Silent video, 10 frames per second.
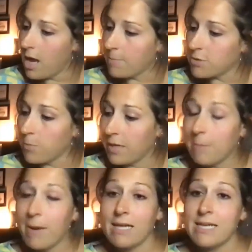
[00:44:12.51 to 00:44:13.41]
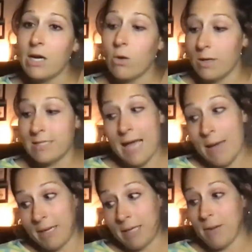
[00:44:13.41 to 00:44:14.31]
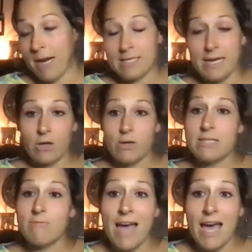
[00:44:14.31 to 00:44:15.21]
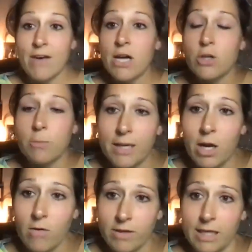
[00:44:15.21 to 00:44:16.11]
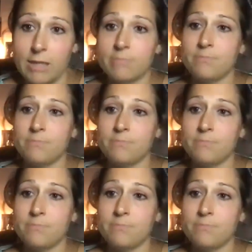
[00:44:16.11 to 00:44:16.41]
So being paid at title, what's that mean? Paid at title is a 500 PRV.